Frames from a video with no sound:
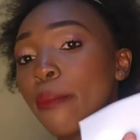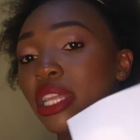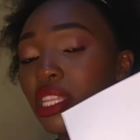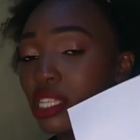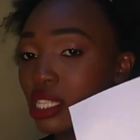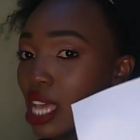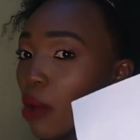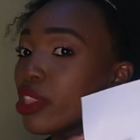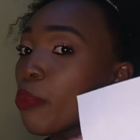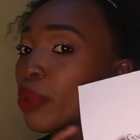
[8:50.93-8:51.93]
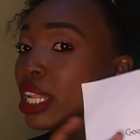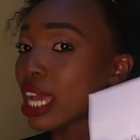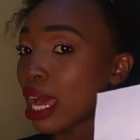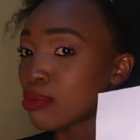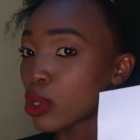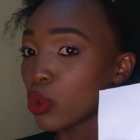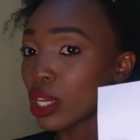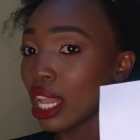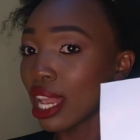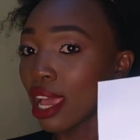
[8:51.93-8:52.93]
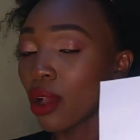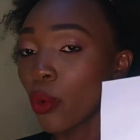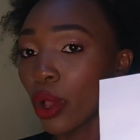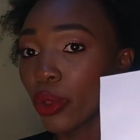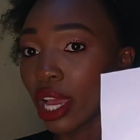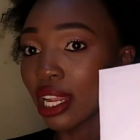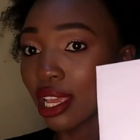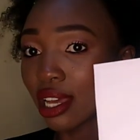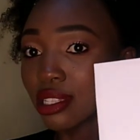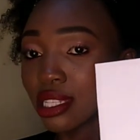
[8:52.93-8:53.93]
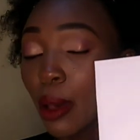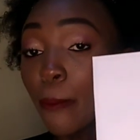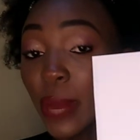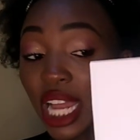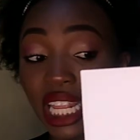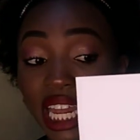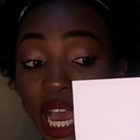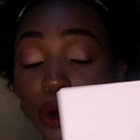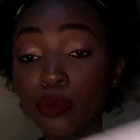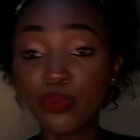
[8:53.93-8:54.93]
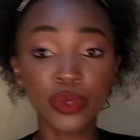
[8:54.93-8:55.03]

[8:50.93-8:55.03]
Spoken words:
But this is how the PIN comes looking like, where you can get money now.